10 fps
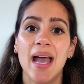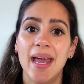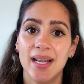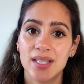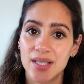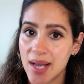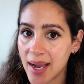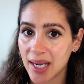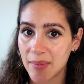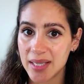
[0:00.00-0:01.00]
and it's
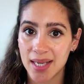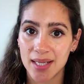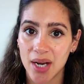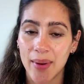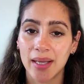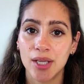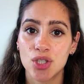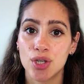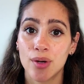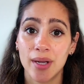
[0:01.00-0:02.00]
not going to be sent directly
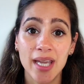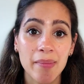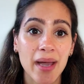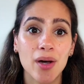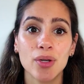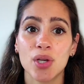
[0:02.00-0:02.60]
to your email,